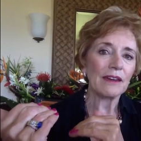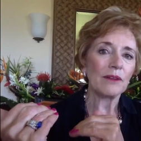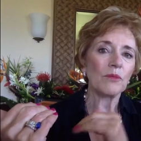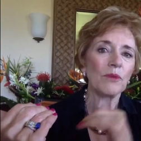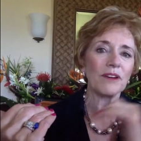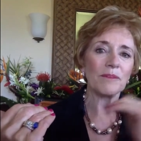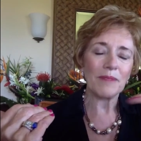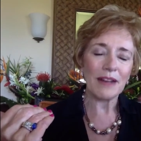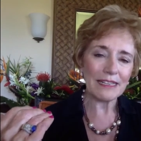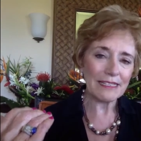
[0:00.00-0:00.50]

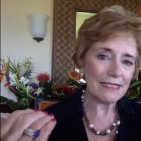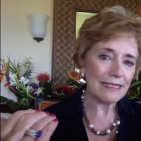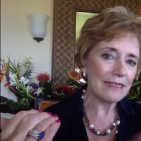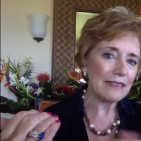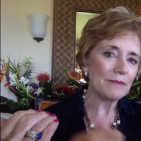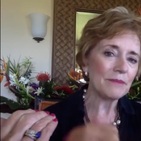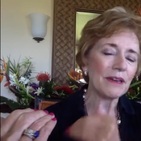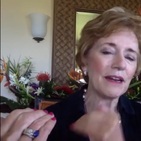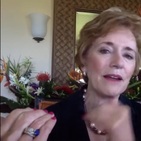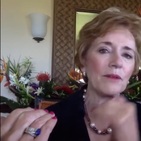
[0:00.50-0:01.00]
One of my
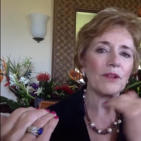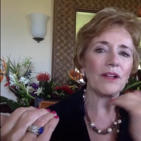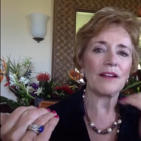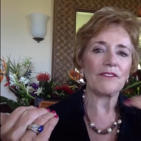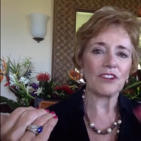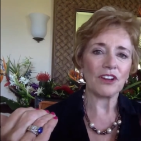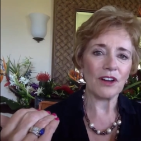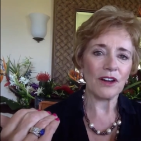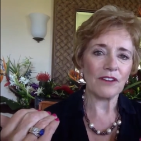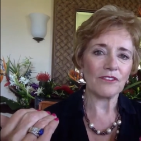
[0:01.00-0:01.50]
team and I will
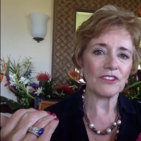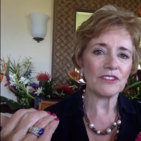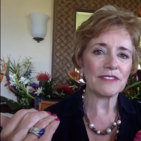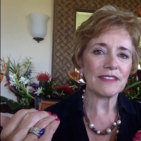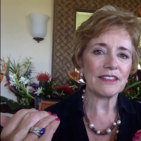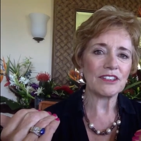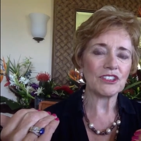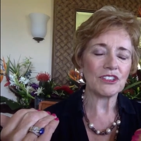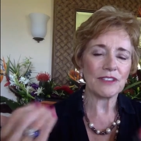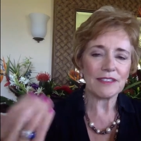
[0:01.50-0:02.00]
have a
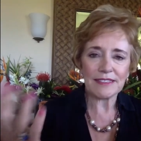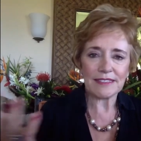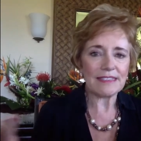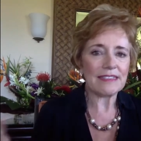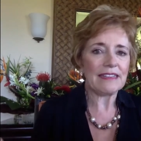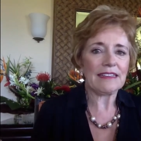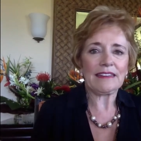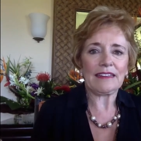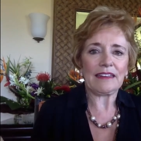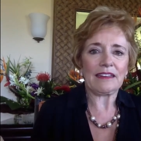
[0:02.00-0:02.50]
conversation and
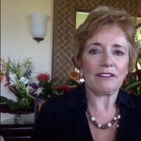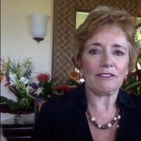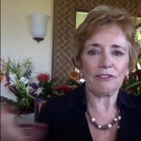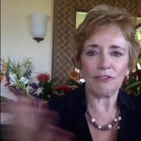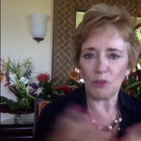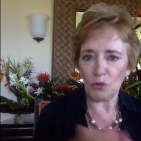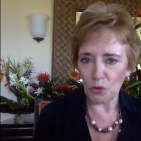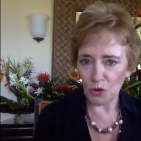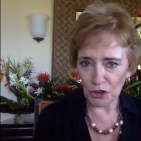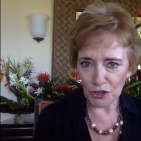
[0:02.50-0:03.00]
see
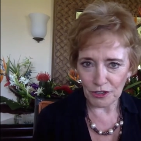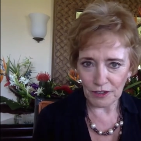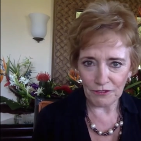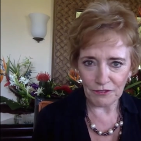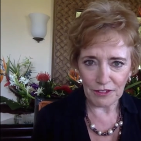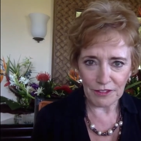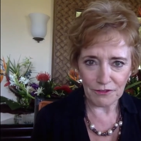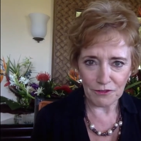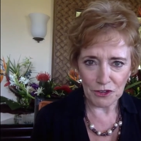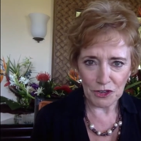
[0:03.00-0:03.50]
if we're a good
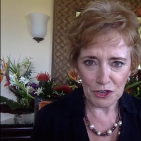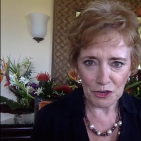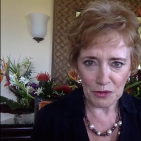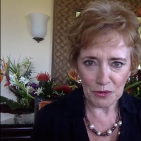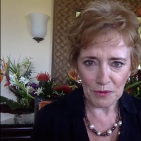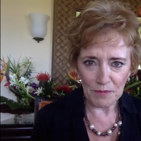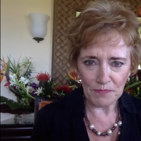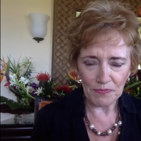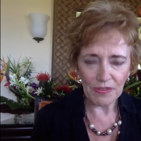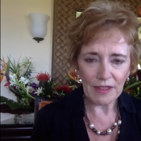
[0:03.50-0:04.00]
fit for
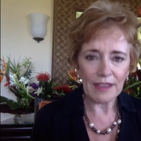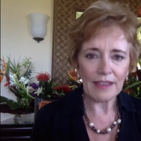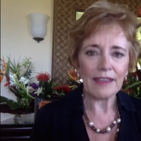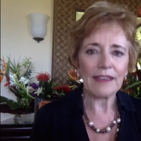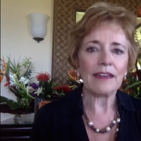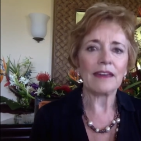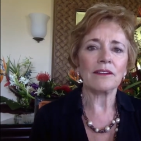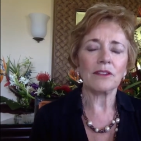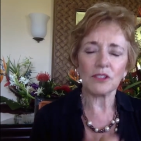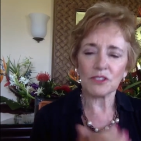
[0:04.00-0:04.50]
you,
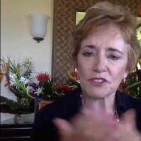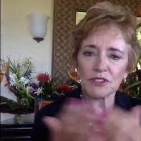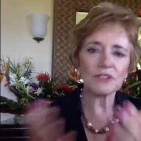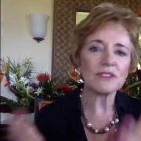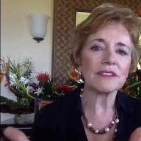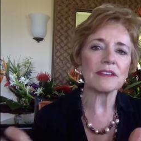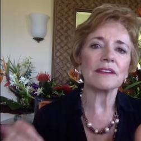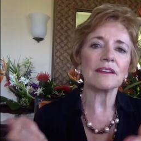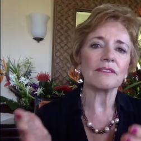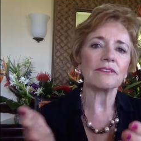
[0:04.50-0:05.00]
and also
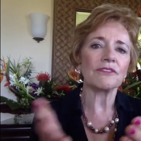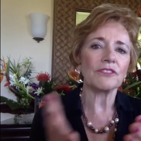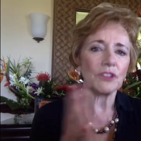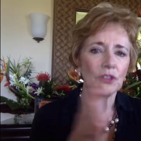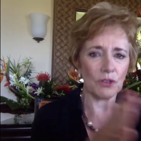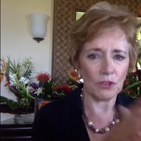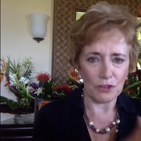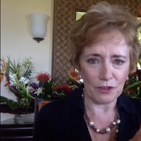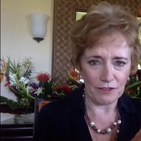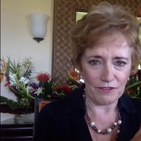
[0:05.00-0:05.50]
see if
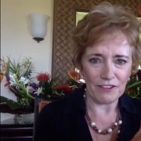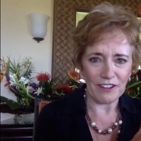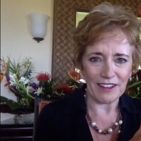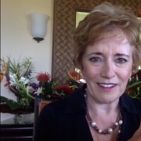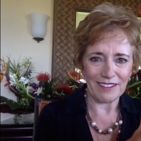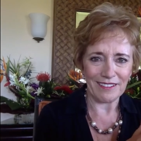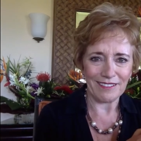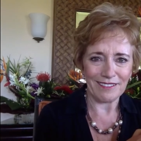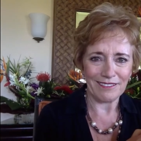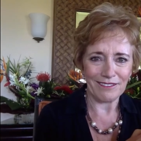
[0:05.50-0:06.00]
you're a good
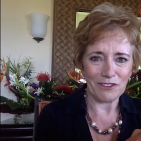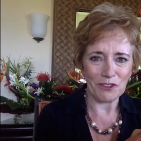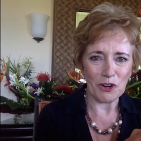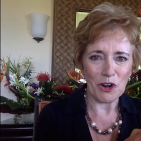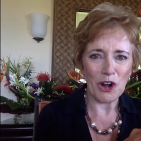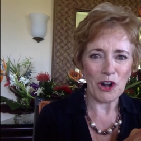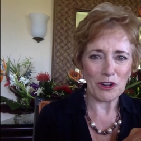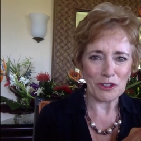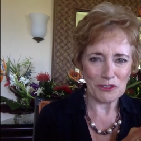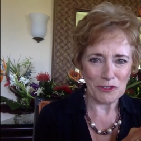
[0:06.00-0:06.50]
fit
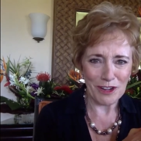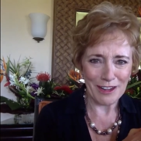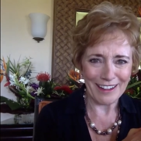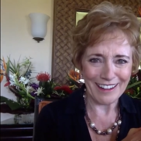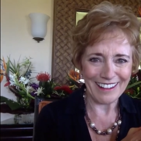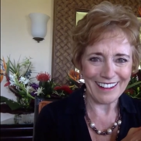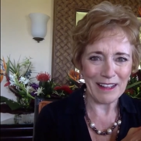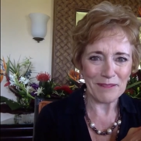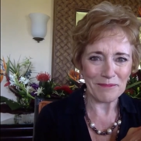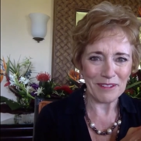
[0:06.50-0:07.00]
for our
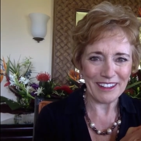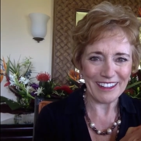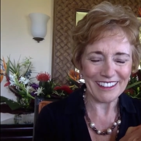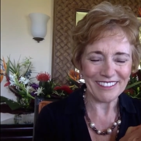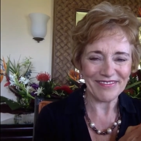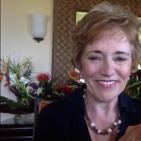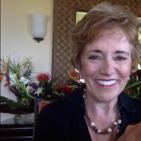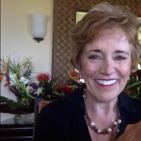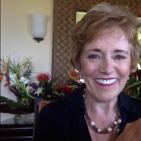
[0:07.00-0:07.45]
training company